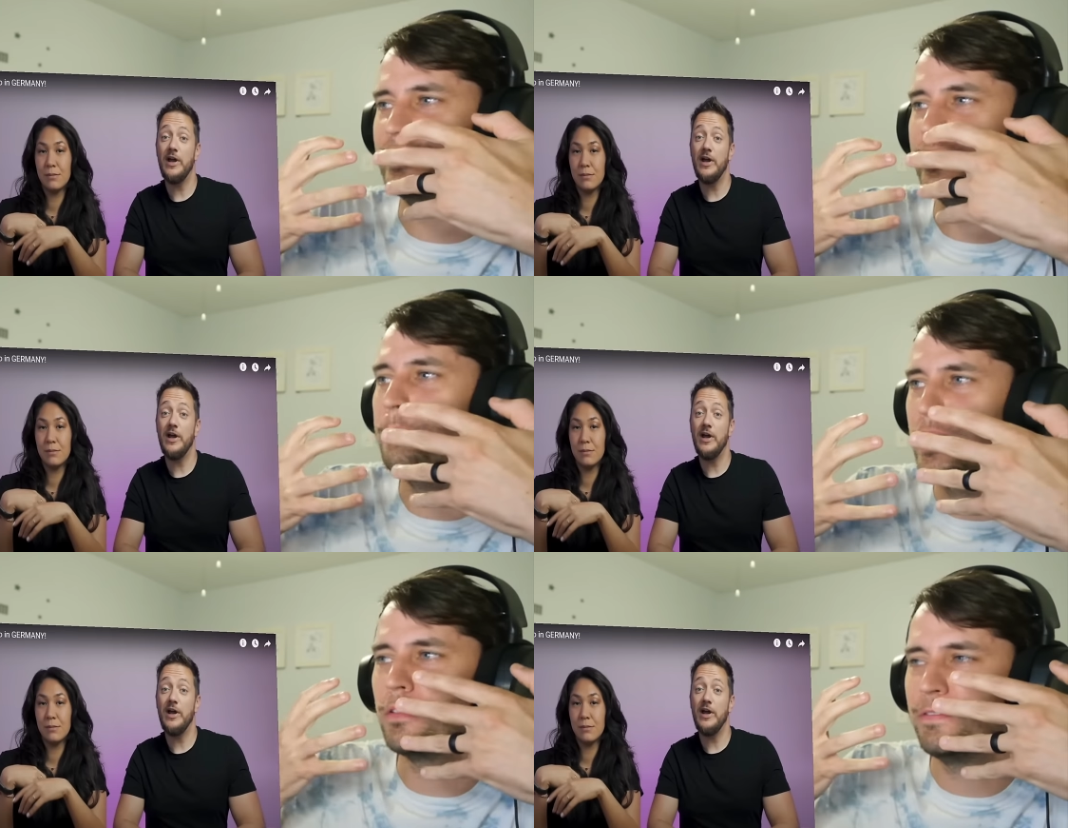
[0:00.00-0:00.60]
Speaker 1: the
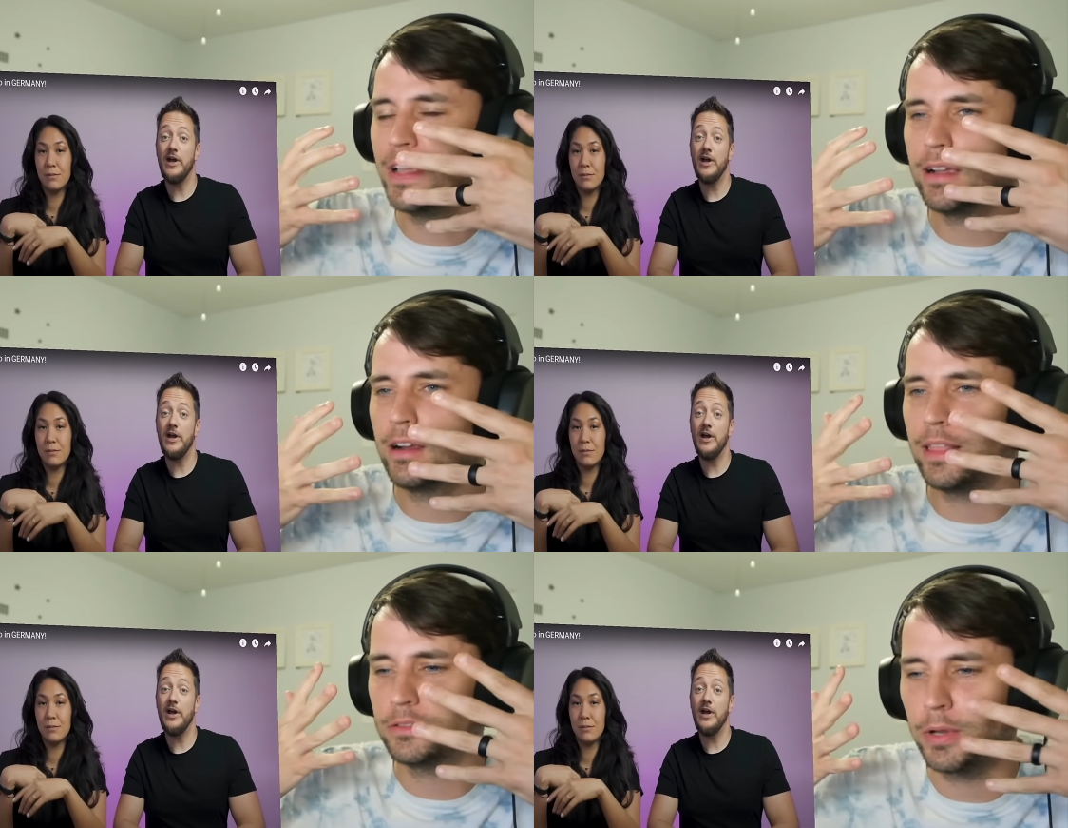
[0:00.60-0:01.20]
middle finger,
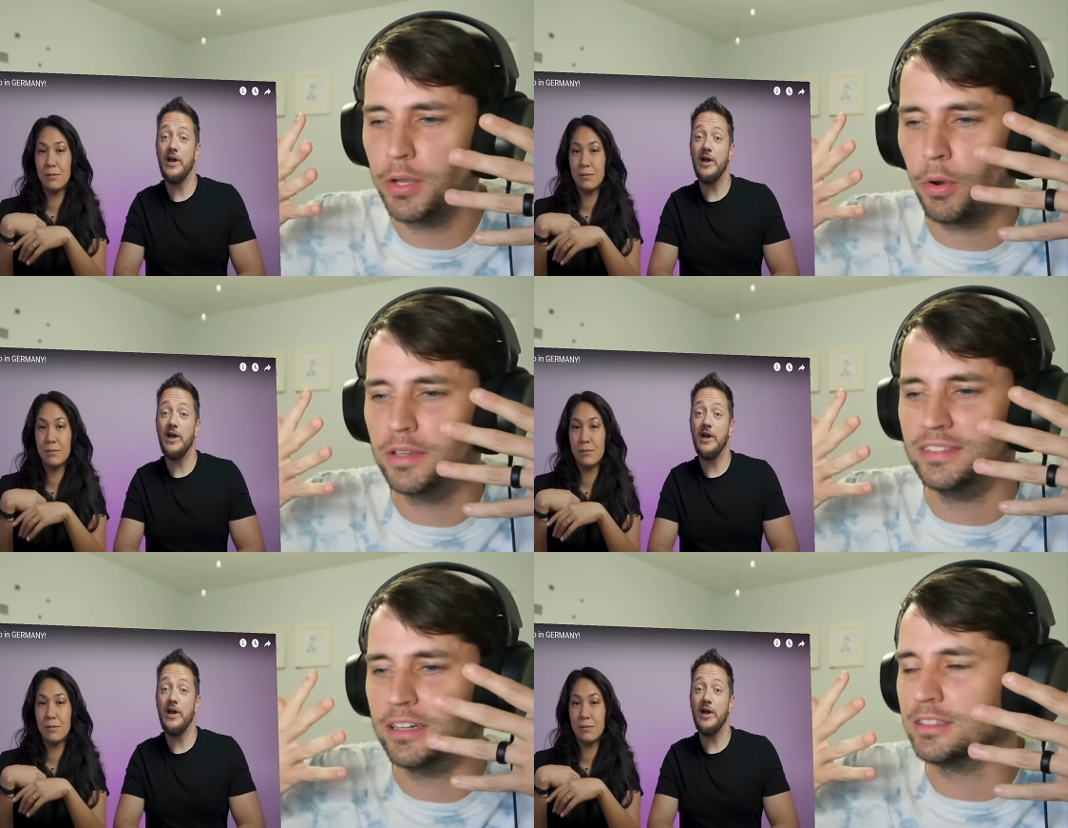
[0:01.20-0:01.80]
that's what you always
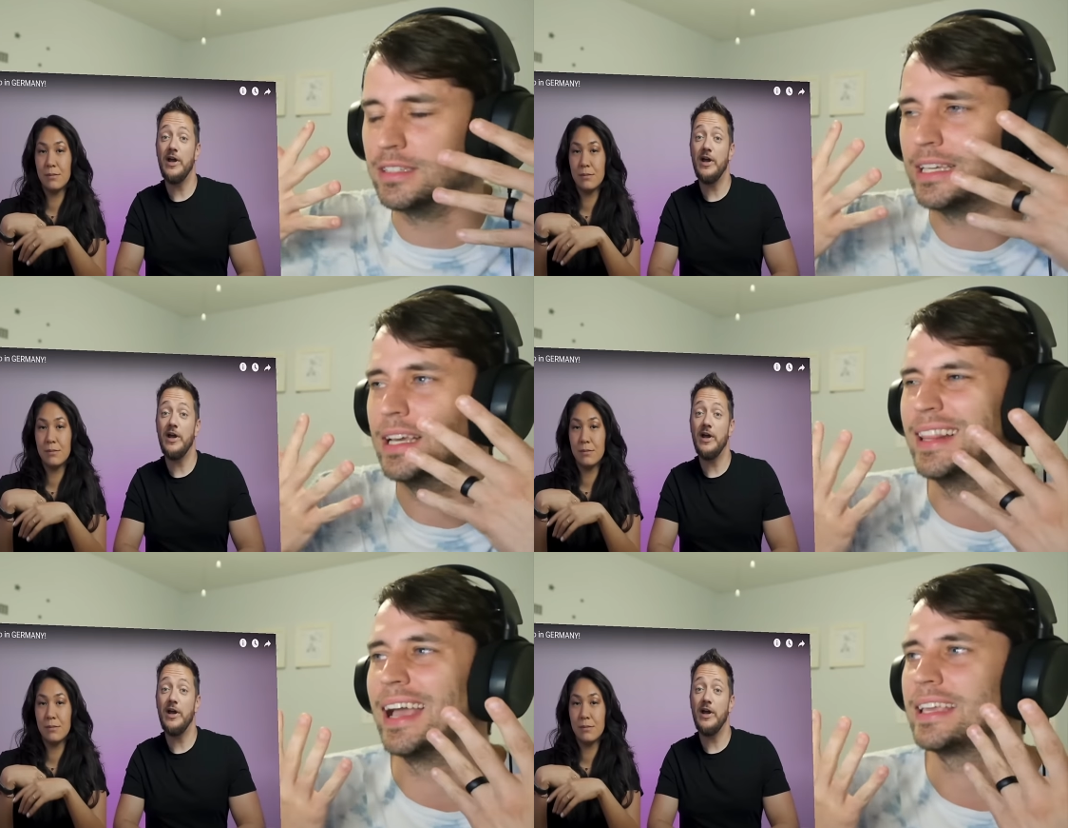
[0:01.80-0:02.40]
hear as a kid
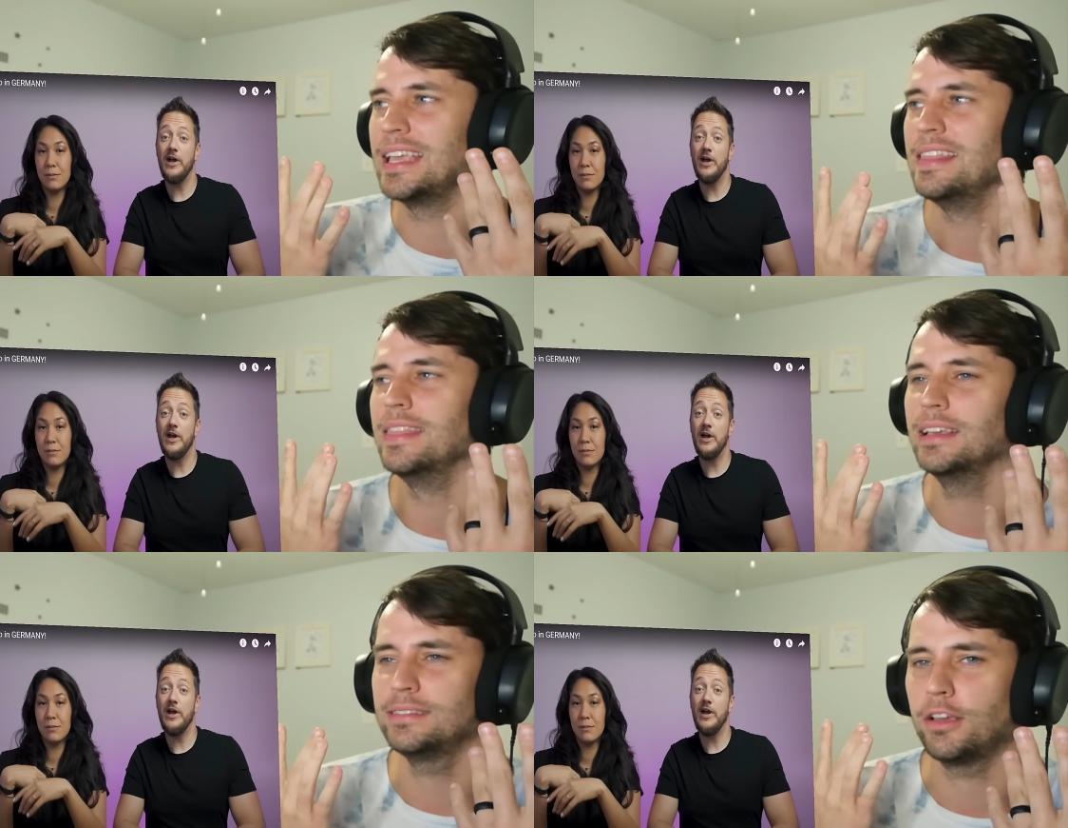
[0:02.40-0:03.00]
like in
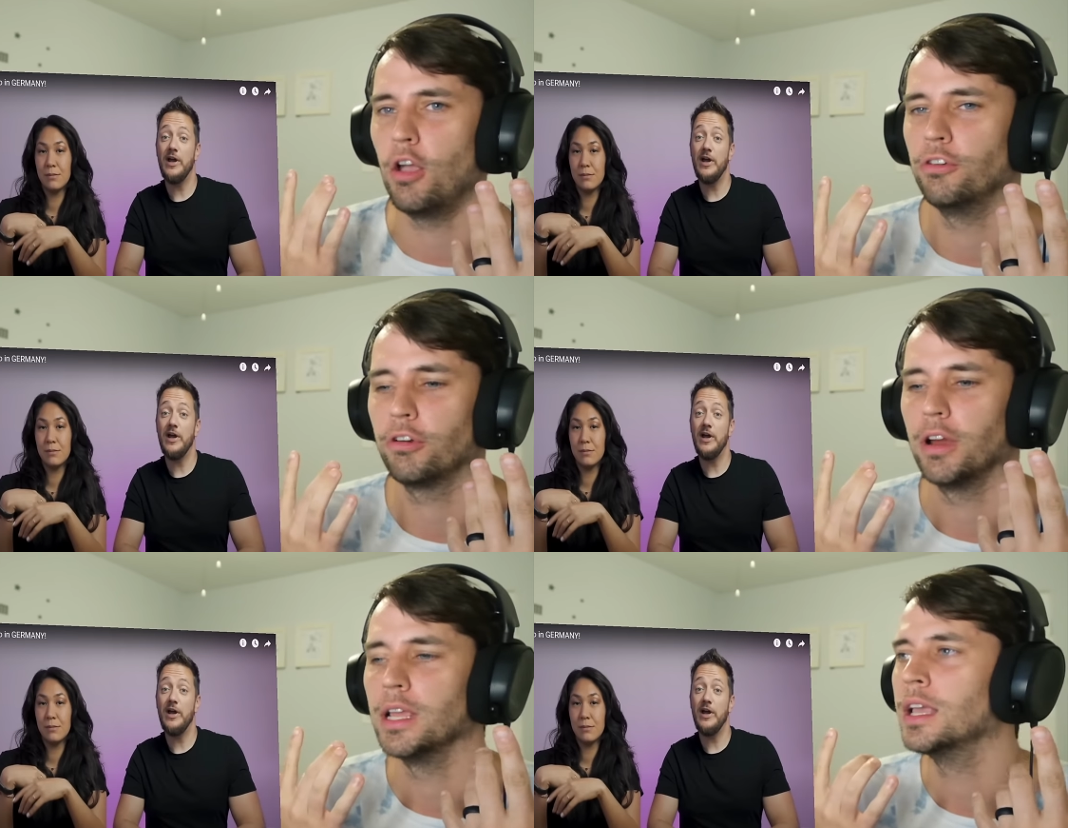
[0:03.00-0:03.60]
this
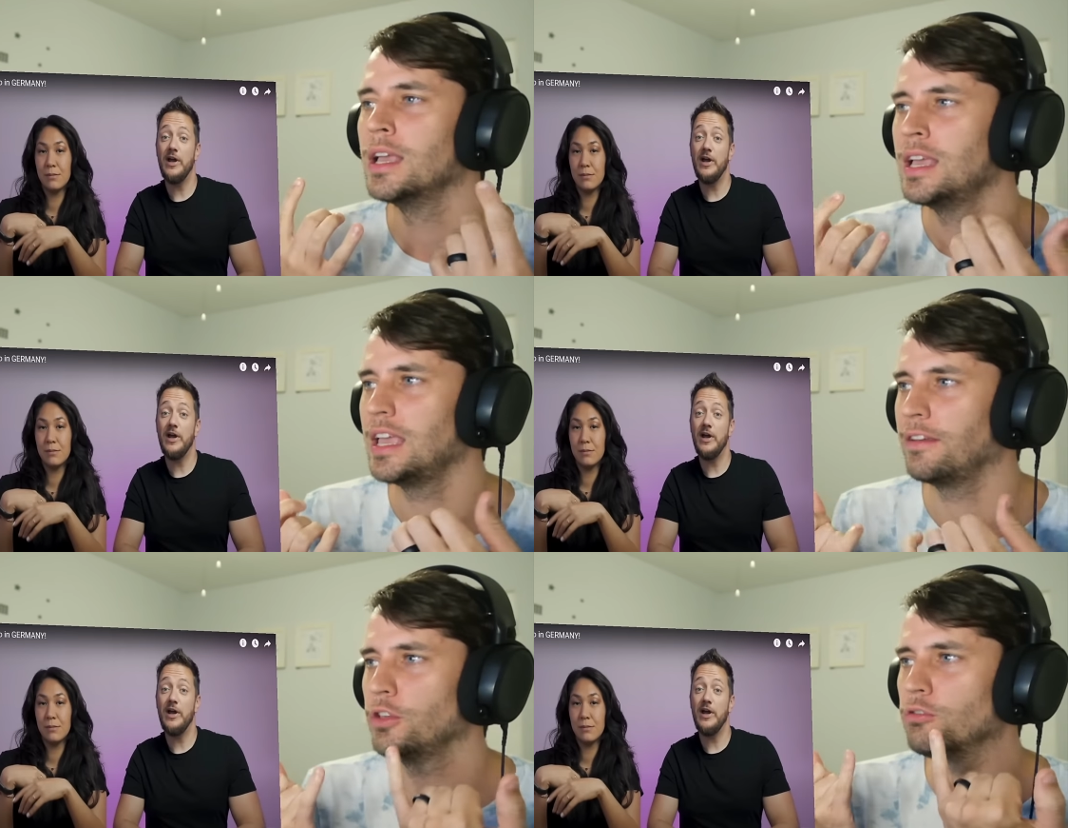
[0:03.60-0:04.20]
country,
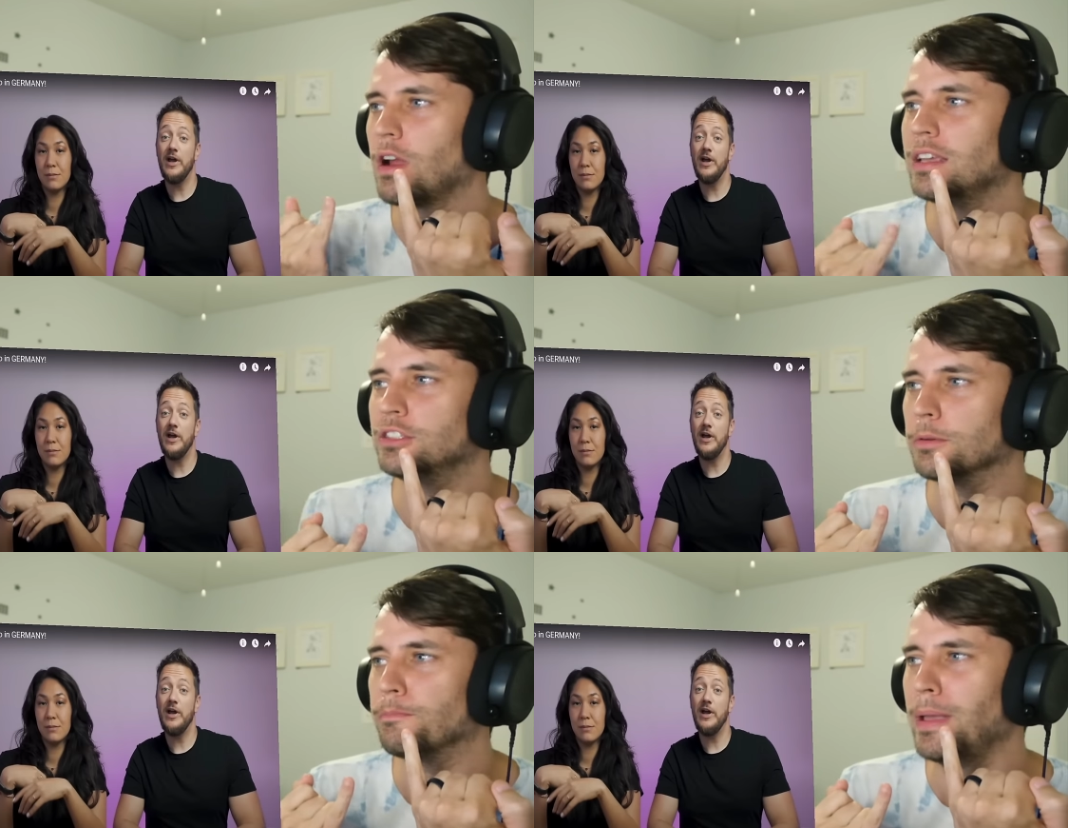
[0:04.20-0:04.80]
if you raise
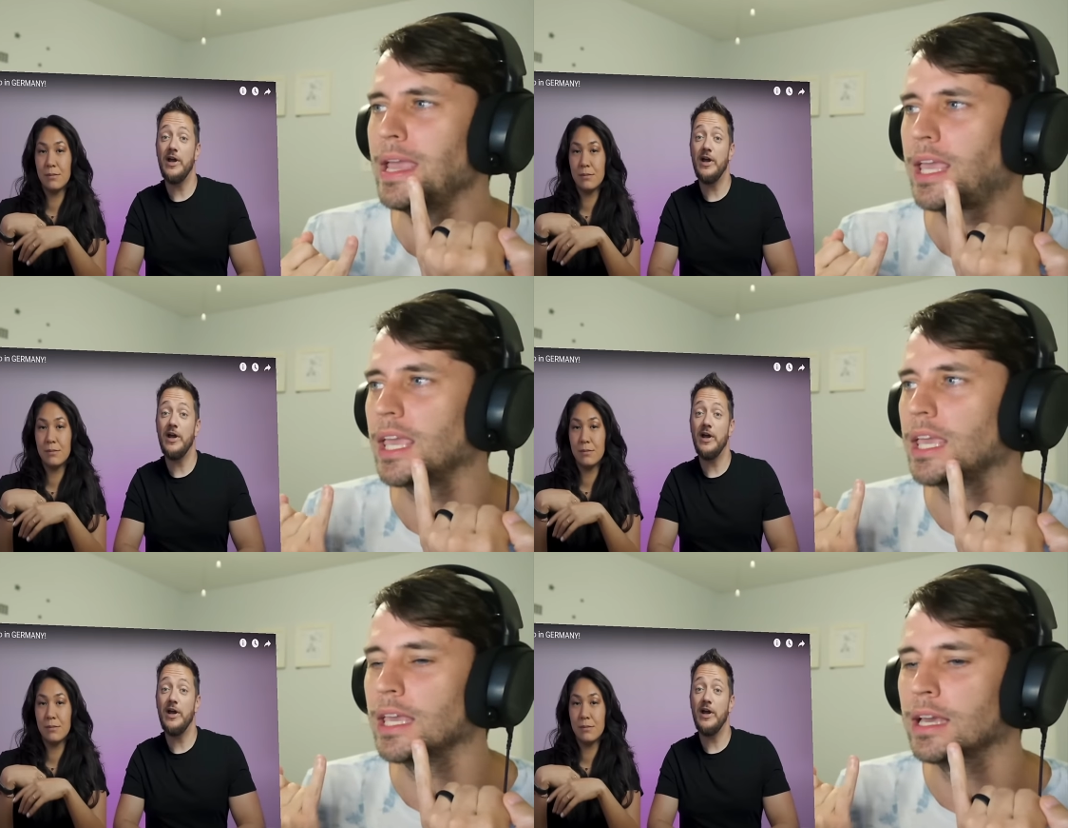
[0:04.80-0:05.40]
your
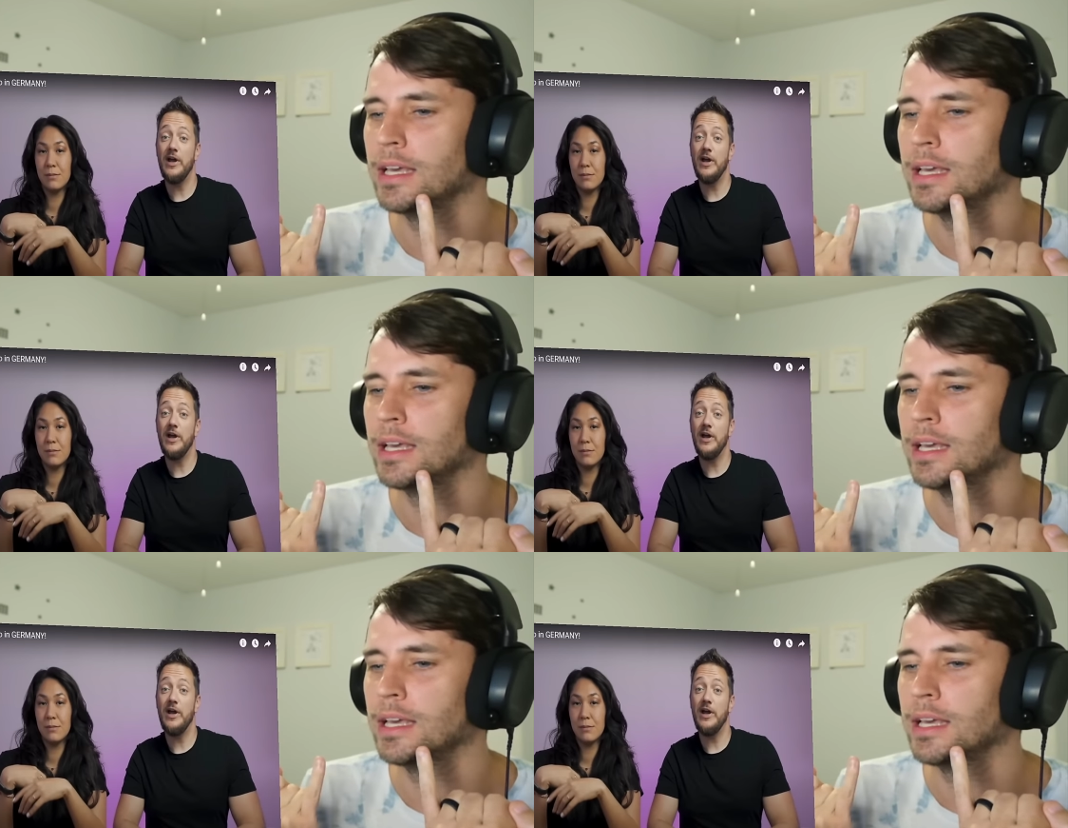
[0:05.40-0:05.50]
pinky,